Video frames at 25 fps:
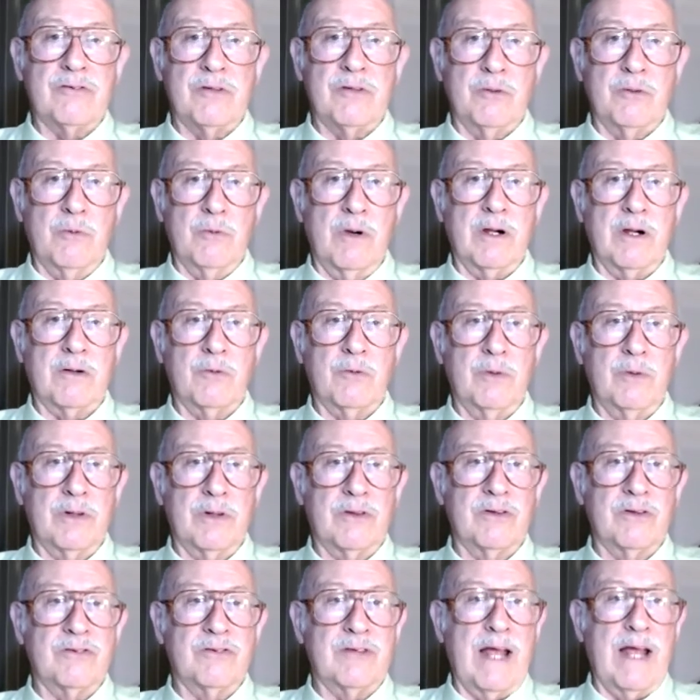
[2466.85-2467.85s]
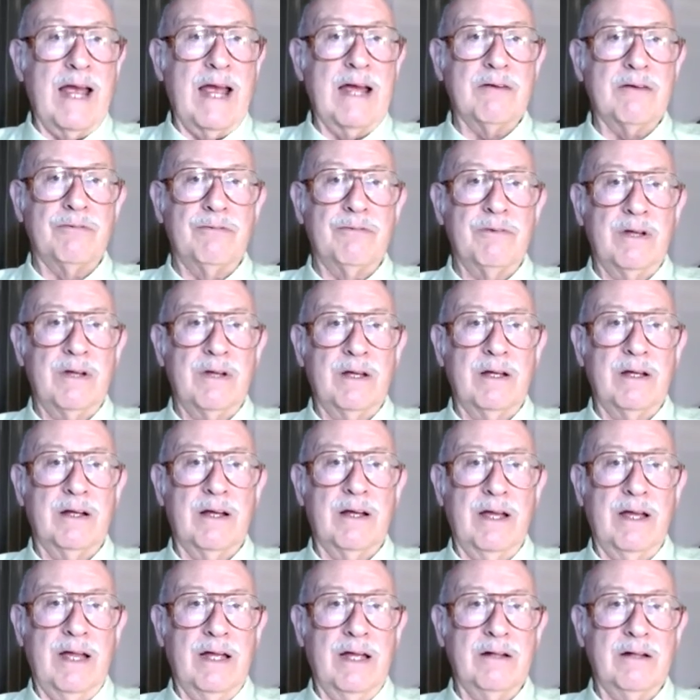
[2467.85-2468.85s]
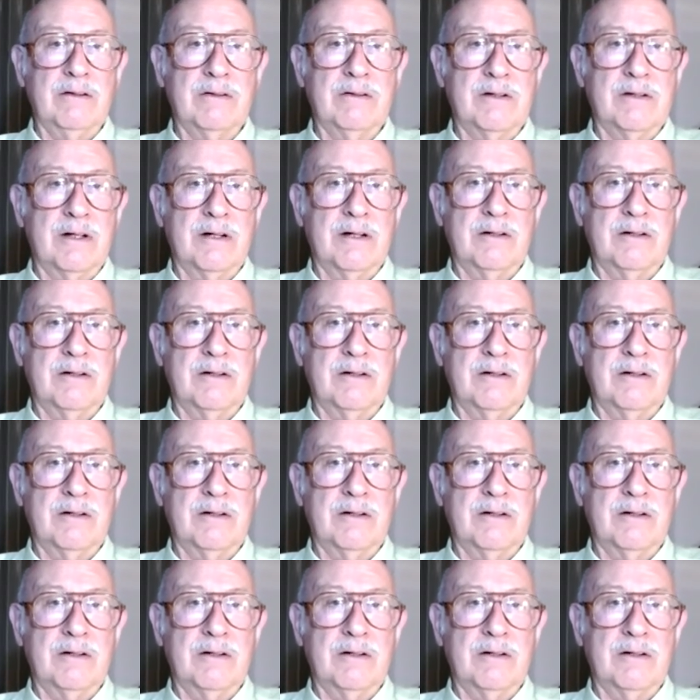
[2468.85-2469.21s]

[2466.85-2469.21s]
to work with the staff and